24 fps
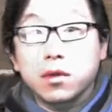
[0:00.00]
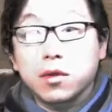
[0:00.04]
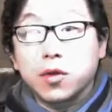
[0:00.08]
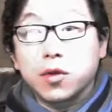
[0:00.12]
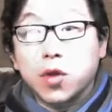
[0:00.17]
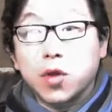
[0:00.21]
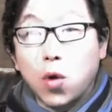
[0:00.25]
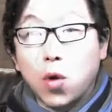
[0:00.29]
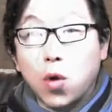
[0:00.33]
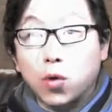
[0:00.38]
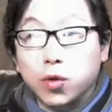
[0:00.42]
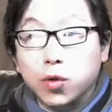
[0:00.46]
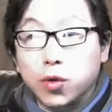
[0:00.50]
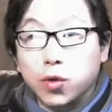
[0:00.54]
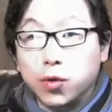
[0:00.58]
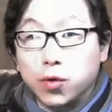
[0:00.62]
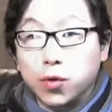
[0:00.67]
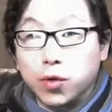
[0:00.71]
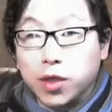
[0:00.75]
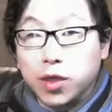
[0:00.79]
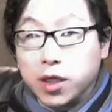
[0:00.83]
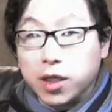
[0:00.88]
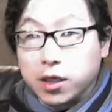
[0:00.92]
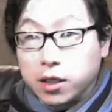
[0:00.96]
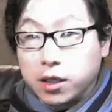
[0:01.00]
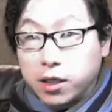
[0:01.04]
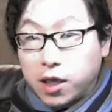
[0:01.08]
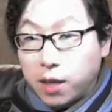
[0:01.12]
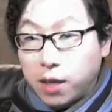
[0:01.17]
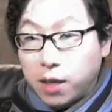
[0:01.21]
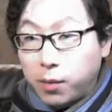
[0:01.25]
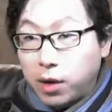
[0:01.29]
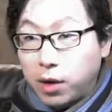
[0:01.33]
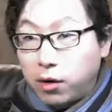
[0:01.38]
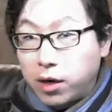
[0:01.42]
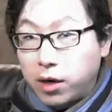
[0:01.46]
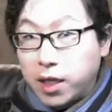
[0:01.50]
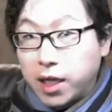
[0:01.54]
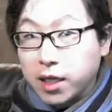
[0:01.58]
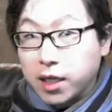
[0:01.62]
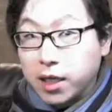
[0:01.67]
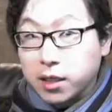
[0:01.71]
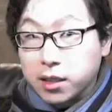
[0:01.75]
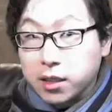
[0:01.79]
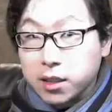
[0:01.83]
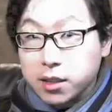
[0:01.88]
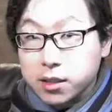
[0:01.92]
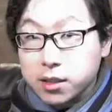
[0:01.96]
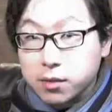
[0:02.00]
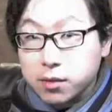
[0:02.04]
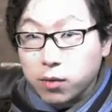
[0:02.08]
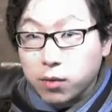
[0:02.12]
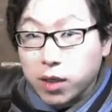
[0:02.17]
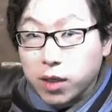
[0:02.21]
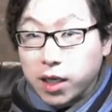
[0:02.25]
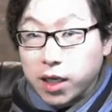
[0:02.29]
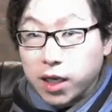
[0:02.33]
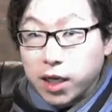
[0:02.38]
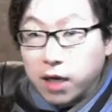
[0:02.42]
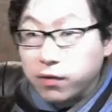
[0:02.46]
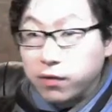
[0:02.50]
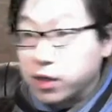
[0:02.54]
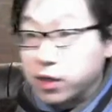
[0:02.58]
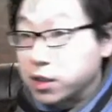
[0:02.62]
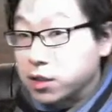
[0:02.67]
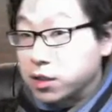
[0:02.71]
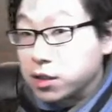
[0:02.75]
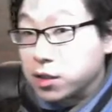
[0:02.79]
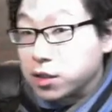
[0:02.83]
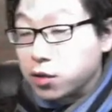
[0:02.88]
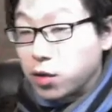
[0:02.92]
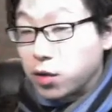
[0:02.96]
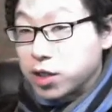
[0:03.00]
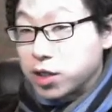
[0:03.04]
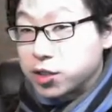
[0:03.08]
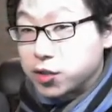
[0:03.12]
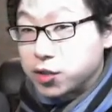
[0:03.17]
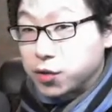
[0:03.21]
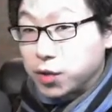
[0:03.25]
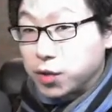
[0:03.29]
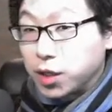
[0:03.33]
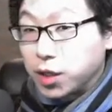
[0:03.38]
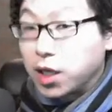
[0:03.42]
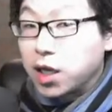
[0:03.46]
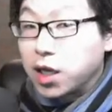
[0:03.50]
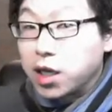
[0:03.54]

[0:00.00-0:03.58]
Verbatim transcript: talk to the camera like this when I have a question,